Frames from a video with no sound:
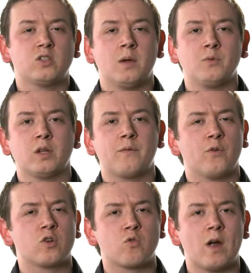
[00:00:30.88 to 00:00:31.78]
time you're looking
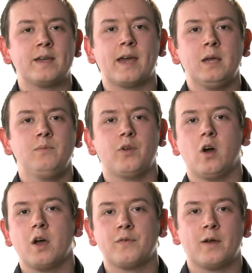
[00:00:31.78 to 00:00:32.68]
for a great game for your
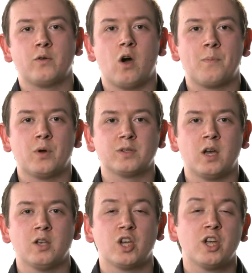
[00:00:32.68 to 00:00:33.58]
iPhone or iPod
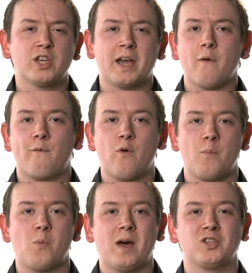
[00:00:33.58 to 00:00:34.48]
Touch, check out
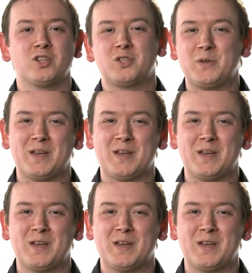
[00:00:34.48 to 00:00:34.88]
Football Manager two